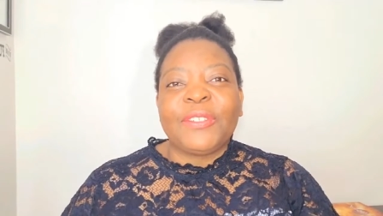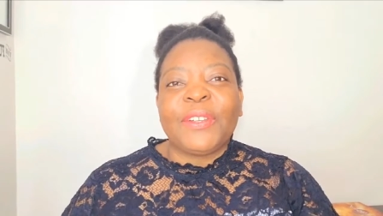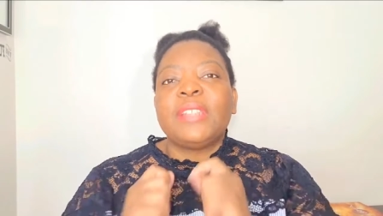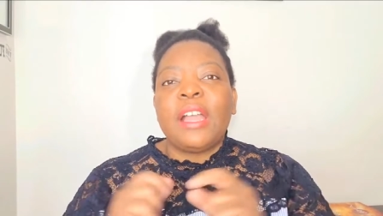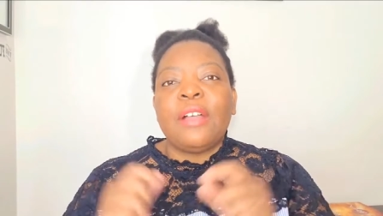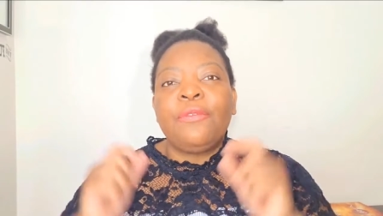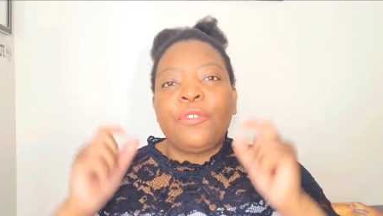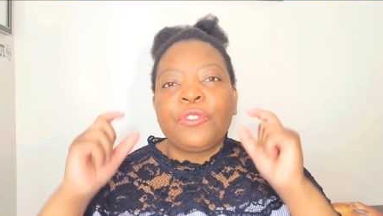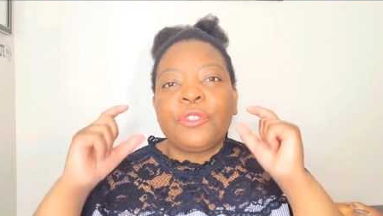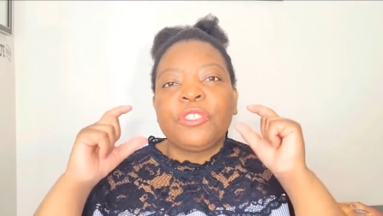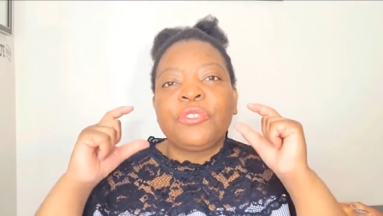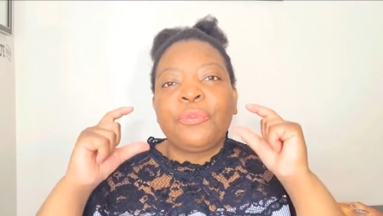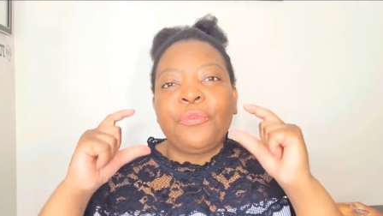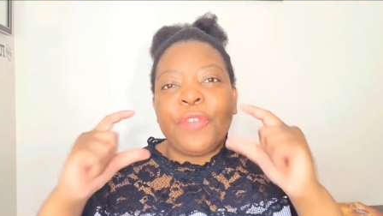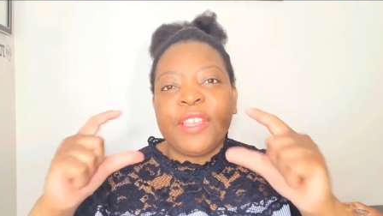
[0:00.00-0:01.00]
So now for
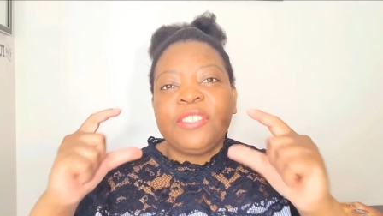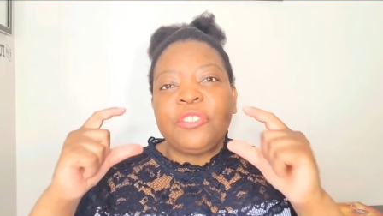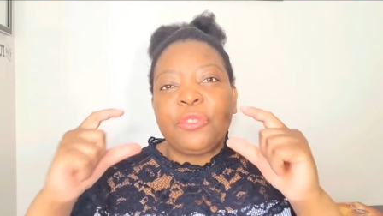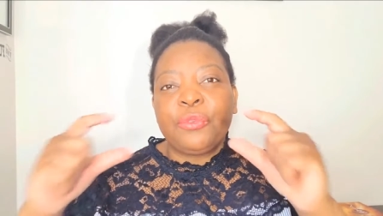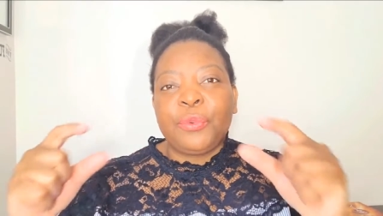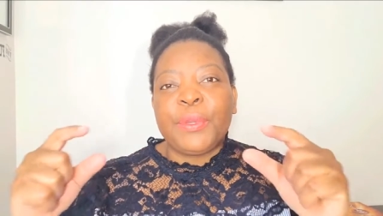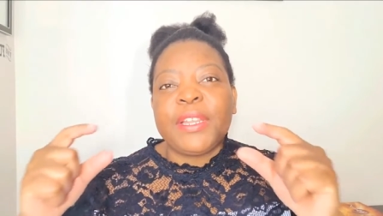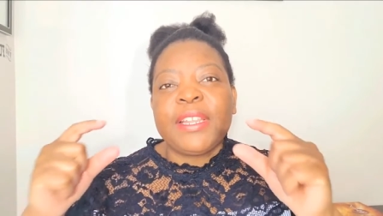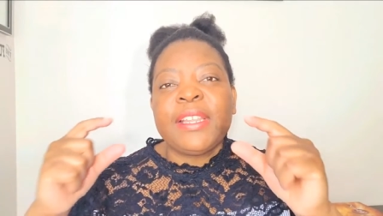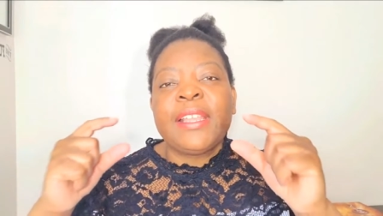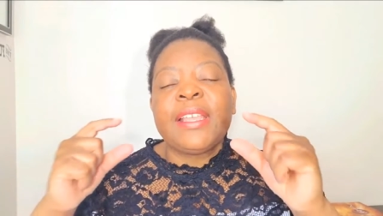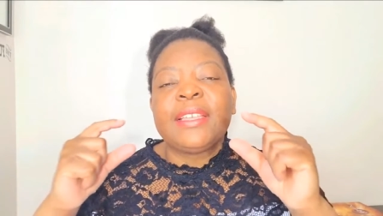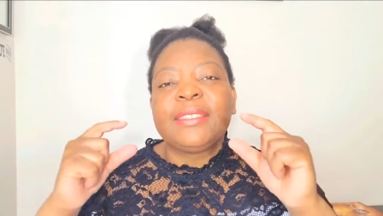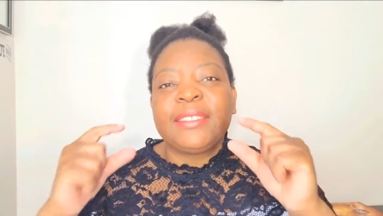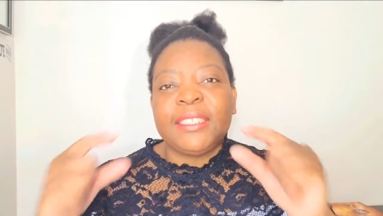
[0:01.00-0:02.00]
those first 3
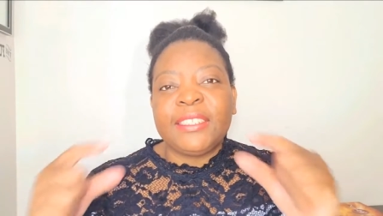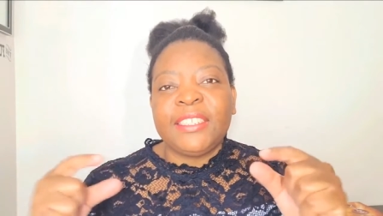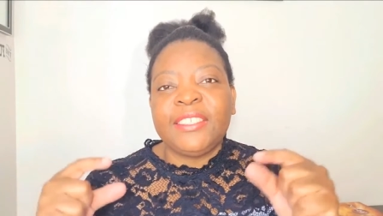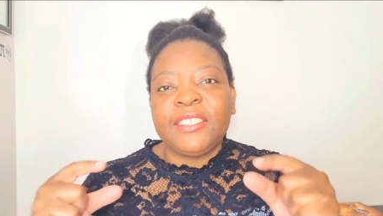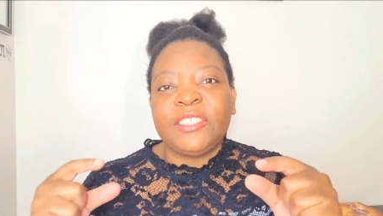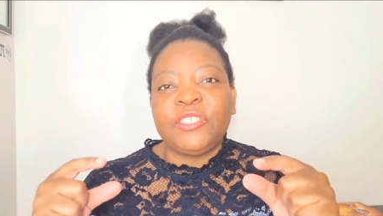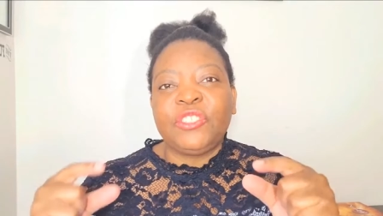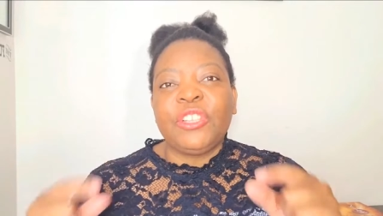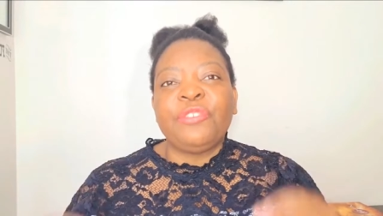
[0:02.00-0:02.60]
sentences,